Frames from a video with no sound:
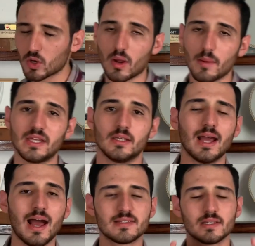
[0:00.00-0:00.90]
do I mean?
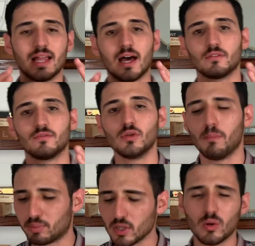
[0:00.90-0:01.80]
Guys, a lot of you
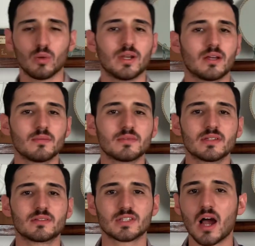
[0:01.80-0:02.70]
blow it when it comes
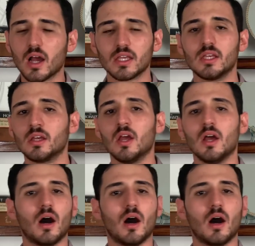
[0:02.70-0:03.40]
to talking,